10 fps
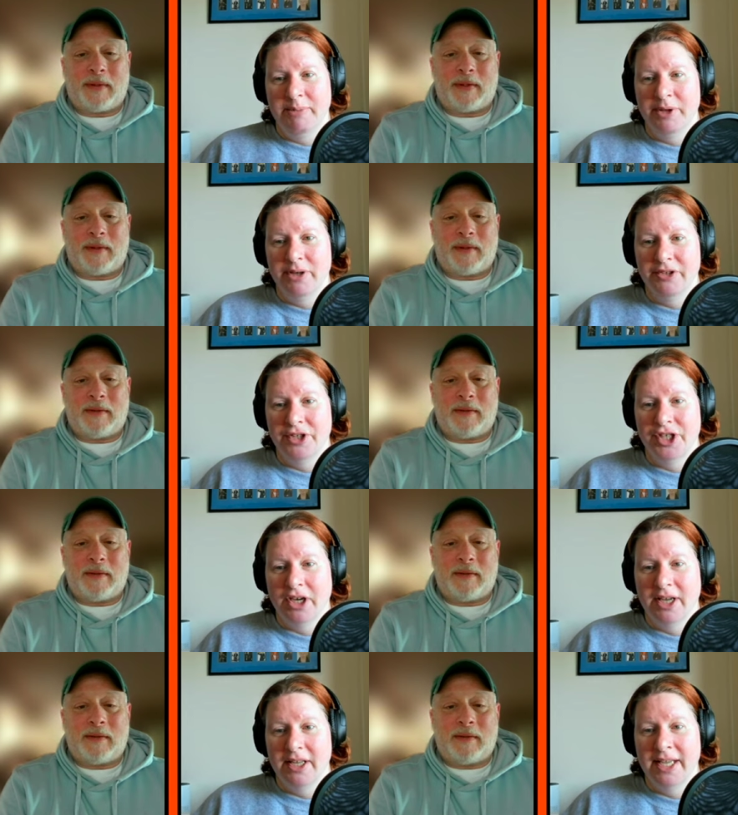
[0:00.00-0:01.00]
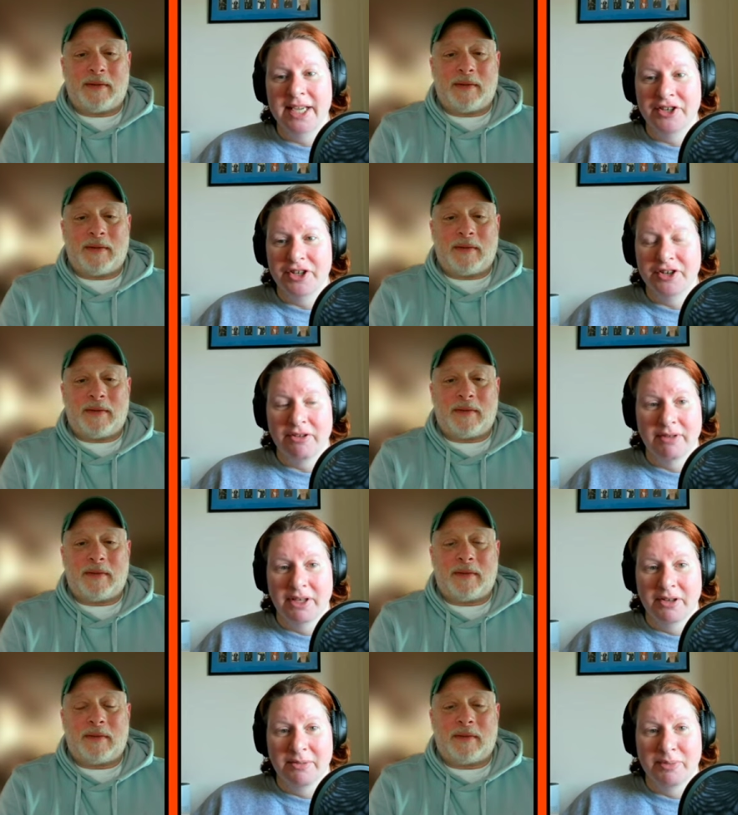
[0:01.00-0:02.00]
Speaker 1: Blueger's jaw, he injured Kirill
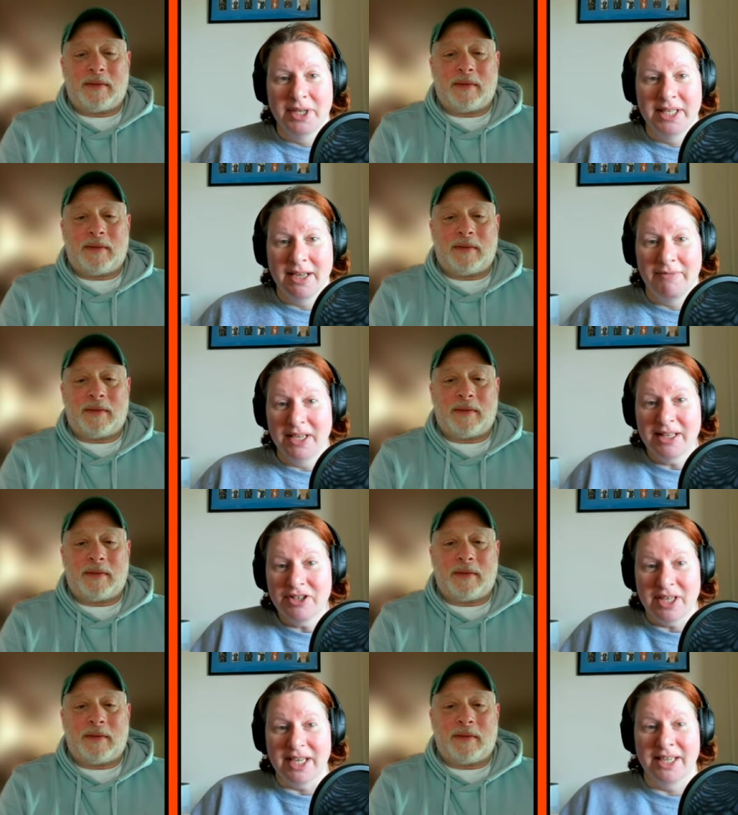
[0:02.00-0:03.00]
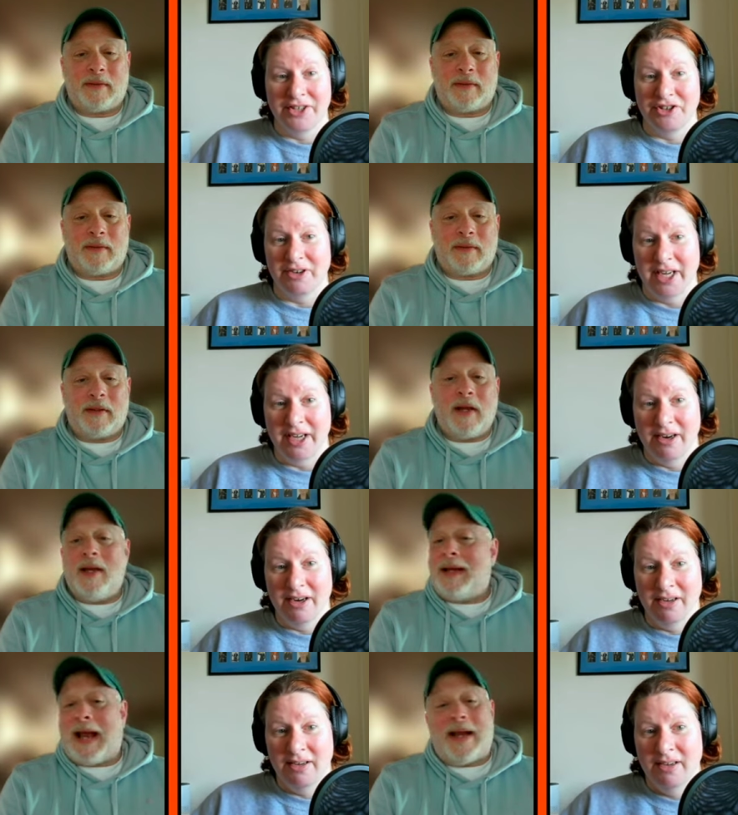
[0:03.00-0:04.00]
Kaprizov. Like, there's a history
Speaker 2: here.
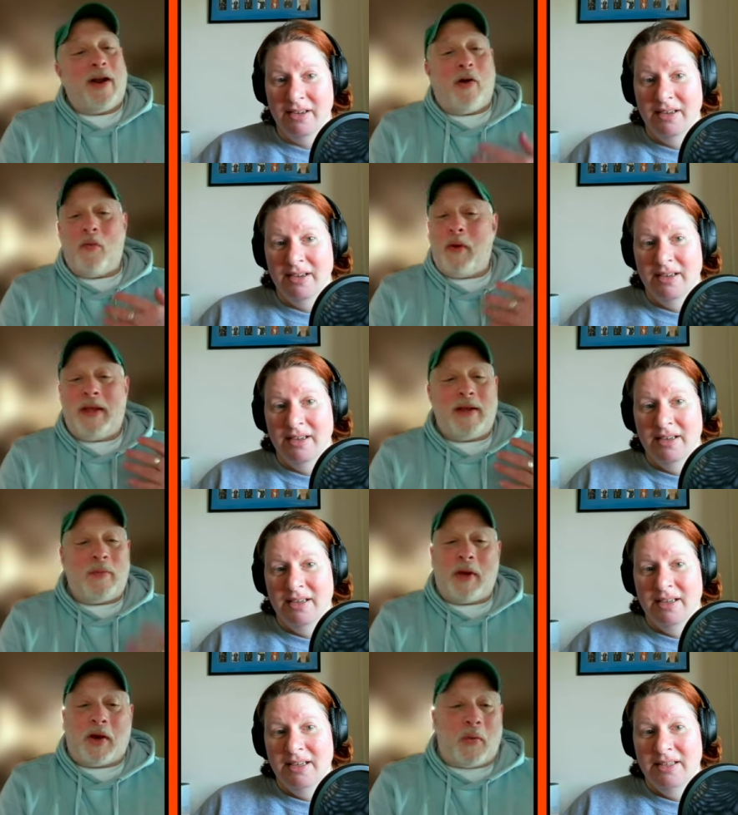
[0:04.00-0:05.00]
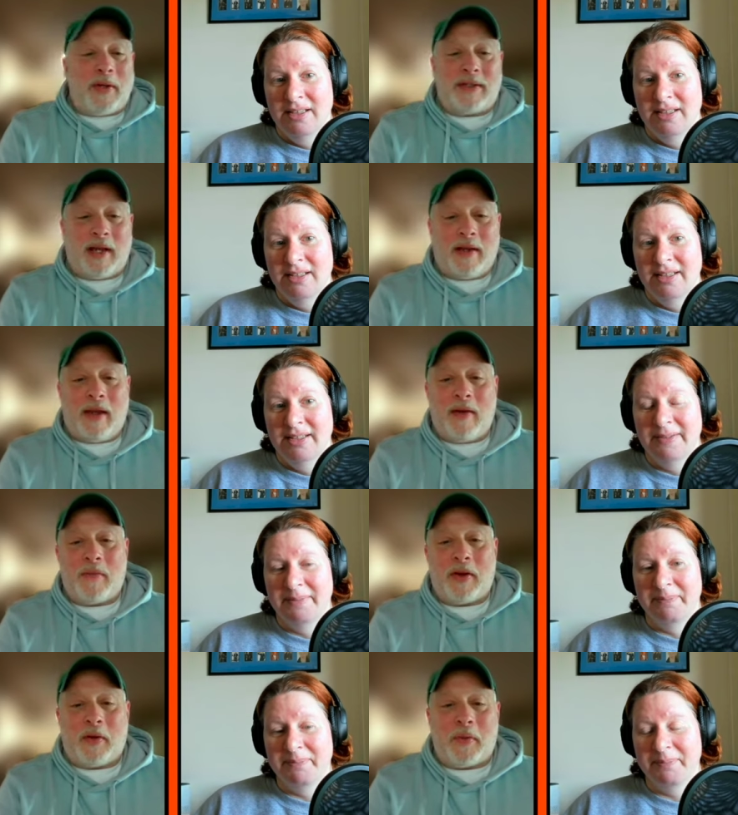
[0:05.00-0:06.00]
I know we we always say that. We
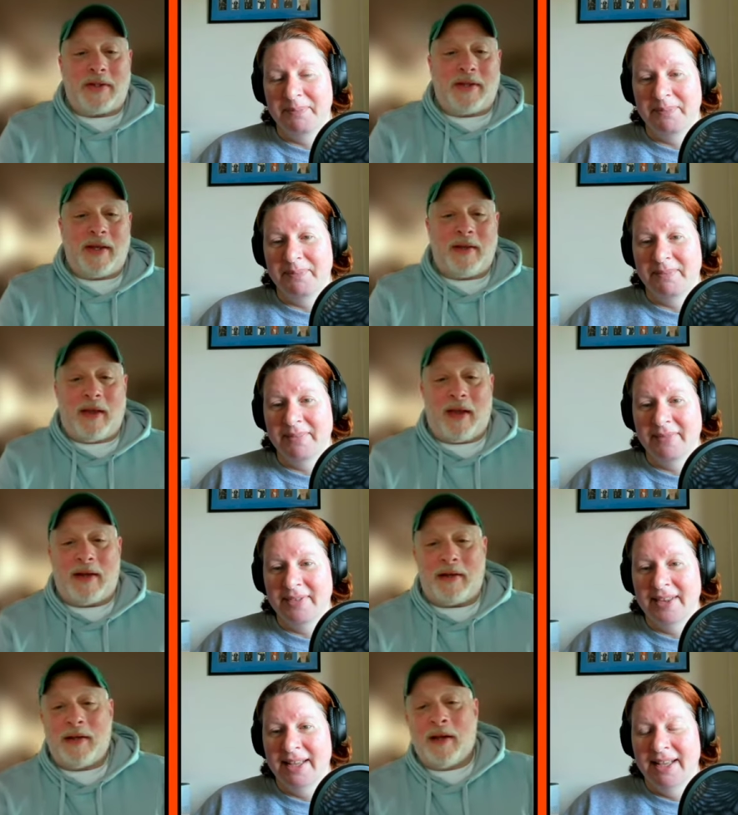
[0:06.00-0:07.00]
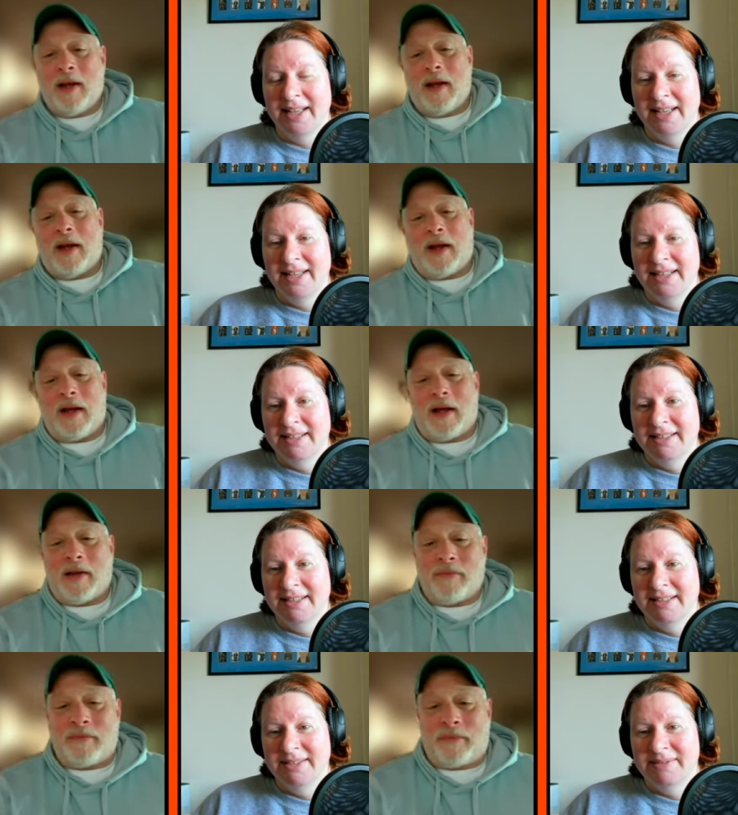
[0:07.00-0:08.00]
always think that.
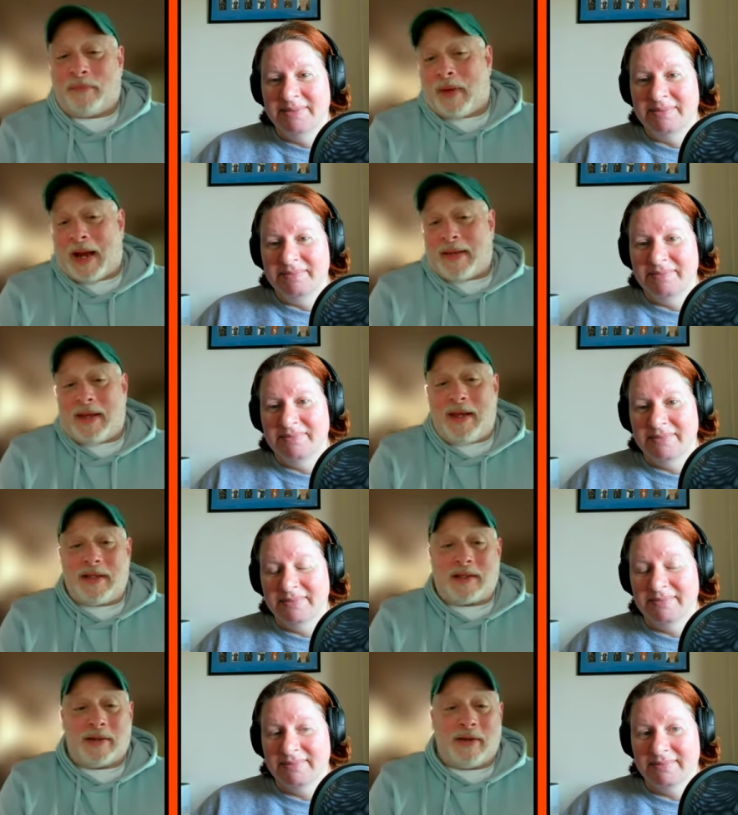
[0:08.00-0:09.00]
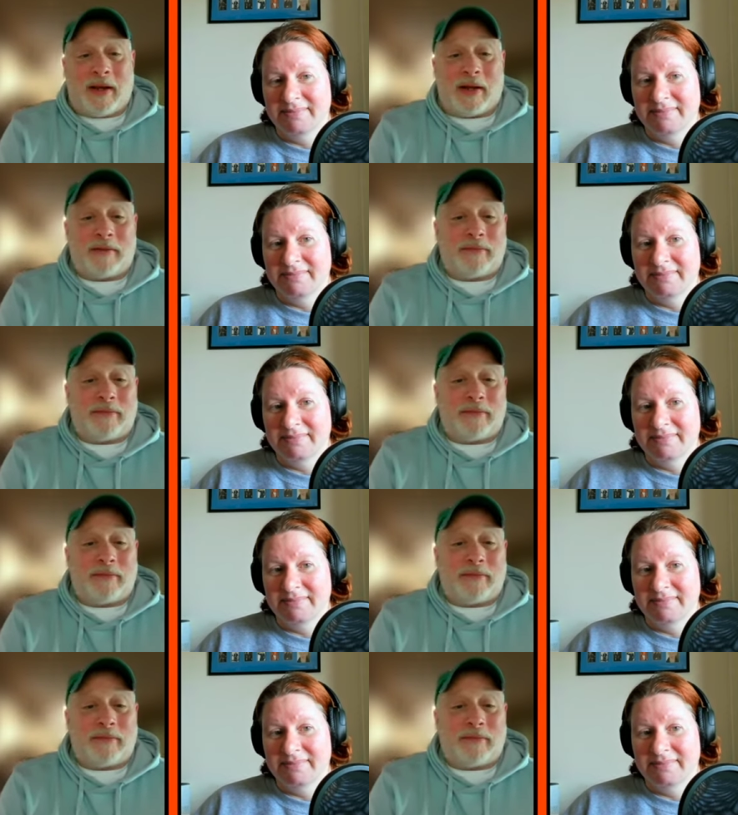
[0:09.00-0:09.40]
Um, I think he's going to get